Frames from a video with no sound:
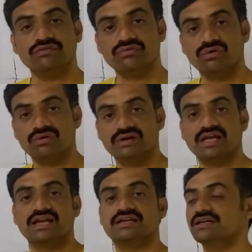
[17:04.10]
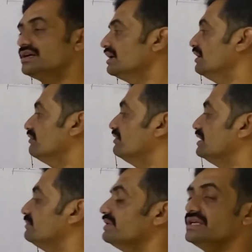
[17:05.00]
of contact
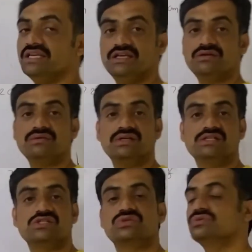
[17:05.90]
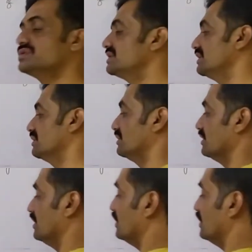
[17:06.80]
will be equals to 0.